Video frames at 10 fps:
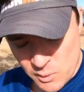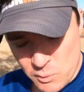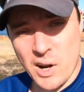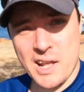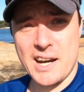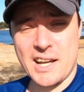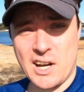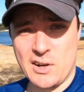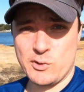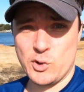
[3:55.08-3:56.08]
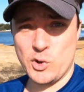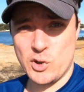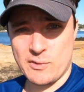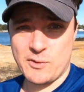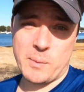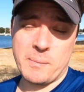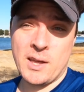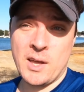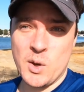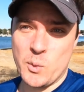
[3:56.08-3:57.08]
run in a kung fu uniform.
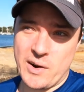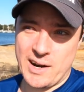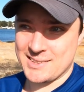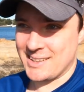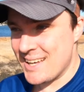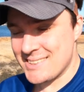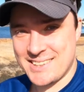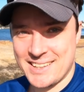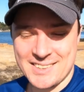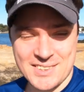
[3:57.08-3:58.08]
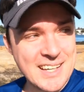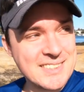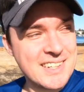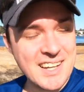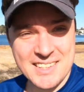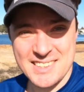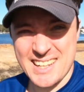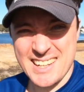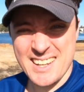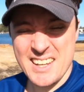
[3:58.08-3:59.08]
Whereas last year in
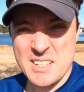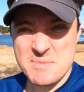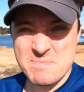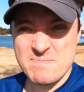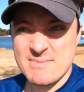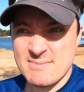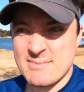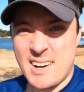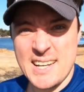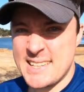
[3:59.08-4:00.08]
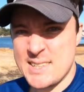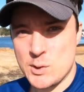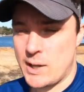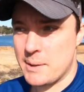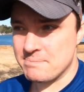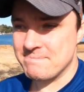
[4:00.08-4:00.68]
2019, I didn't do that